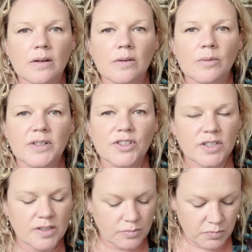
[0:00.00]
which
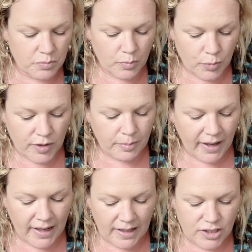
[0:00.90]
is pretty
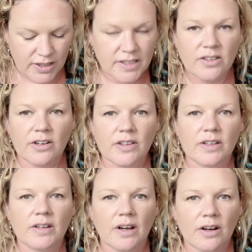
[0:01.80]
pale actually. It's kind of the
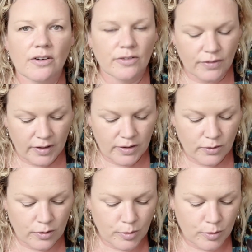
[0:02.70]
colour of like
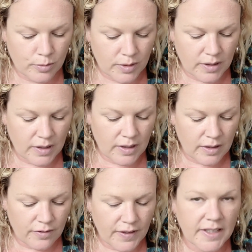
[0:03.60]
normal
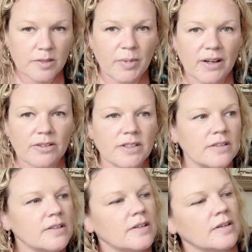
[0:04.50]
face powder.